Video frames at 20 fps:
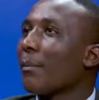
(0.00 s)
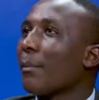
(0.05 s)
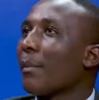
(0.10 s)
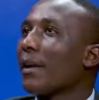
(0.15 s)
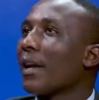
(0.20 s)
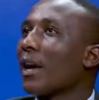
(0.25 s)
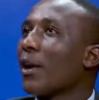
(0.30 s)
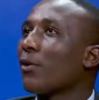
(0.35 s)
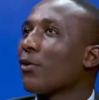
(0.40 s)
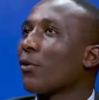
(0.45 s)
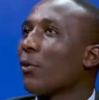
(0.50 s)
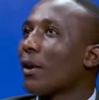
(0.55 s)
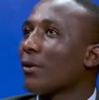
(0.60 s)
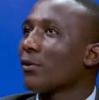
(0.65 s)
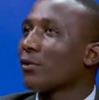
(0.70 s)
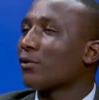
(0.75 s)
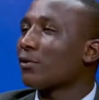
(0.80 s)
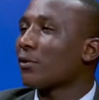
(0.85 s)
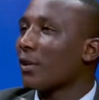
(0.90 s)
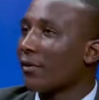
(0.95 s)
But now you
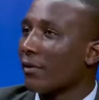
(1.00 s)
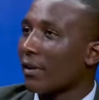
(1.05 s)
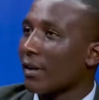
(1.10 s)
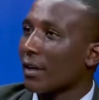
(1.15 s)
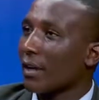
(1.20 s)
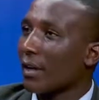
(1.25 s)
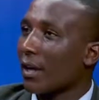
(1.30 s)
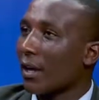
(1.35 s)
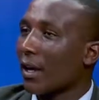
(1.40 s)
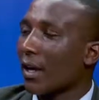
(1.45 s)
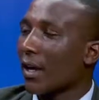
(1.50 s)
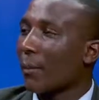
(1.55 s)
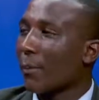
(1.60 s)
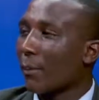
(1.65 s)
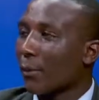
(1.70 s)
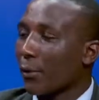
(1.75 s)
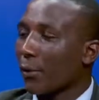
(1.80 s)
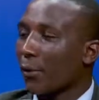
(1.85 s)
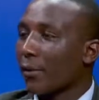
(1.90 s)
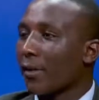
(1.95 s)
want to travel
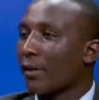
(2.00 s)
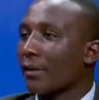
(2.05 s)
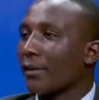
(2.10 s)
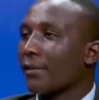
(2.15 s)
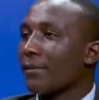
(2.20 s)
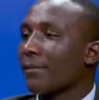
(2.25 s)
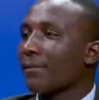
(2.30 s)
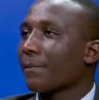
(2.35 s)
abroad,